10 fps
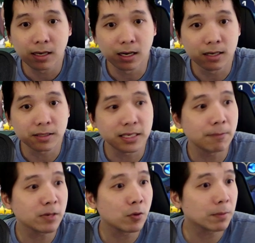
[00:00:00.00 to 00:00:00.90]

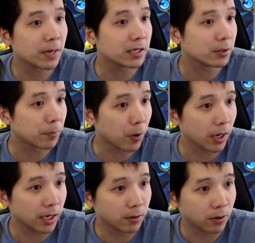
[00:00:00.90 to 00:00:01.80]
Same go with my support
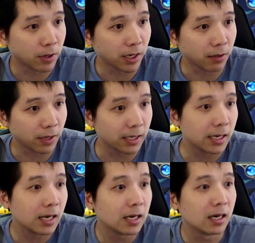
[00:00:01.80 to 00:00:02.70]
hero here, right?
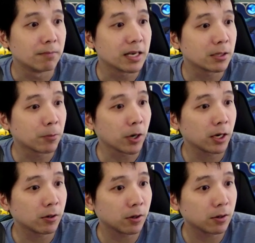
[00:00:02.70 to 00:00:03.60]
My support
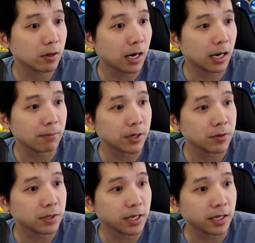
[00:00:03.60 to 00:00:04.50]
hero I'm
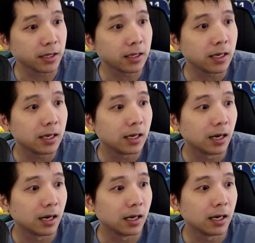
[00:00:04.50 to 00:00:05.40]
using,
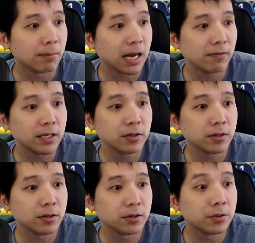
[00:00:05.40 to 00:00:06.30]
I'm having
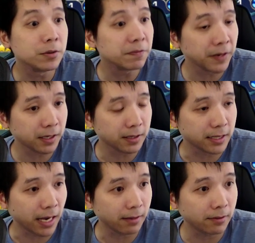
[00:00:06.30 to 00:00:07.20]
2 flicker
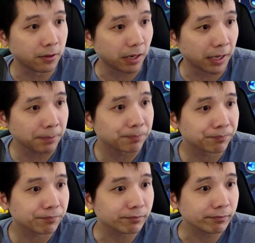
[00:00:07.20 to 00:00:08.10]
set, okay?
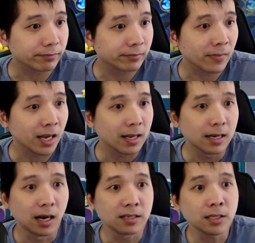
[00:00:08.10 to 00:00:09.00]

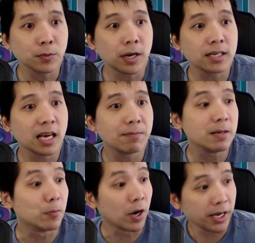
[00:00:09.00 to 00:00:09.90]
This one gave me
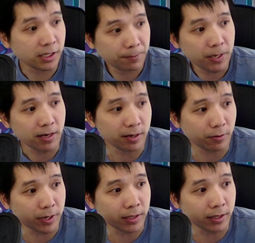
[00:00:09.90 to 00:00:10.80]
more HP
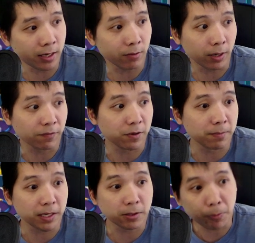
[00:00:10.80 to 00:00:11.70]
increase here, right? For
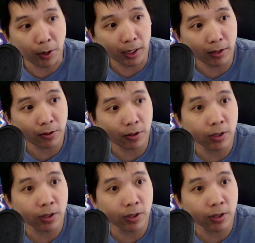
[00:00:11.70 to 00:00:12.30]
my support hero.